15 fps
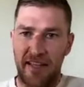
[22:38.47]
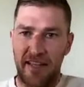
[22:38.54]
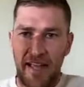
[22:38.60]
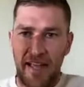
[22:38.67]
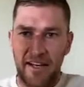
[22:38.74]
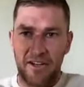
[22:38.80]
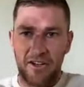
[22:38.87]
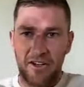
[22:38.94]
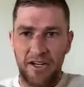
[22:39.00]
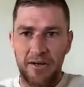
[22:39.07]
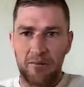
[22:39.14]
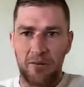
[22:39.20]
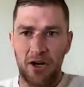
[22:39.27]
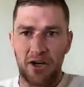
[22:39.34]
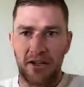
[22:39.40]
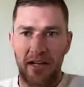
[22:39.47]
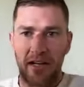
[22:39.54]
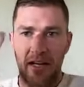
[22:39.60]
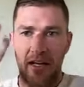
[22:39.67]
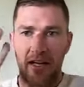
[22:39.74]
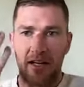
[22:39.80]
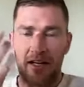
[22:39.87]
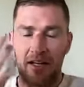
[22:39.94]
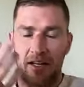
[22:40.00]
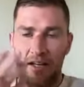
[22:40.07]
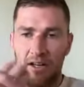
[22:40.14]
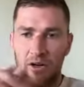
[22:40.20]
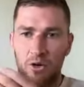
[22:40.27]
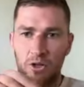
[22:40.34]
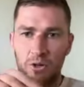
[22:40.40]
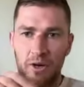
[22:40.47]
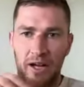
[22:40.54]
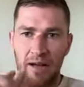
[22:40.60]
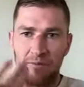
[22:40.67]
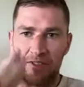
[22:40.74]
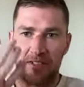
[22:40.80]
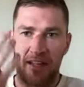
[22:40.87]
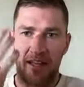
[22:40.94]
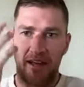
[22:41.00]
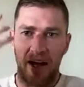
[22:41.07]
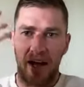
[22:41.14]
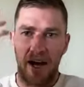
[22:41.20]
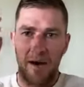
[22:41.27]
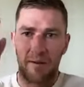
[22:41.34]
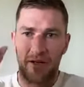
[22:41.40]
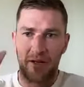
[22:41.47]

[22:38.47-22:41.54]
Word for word: hand cream on uh, all the way up to their arm.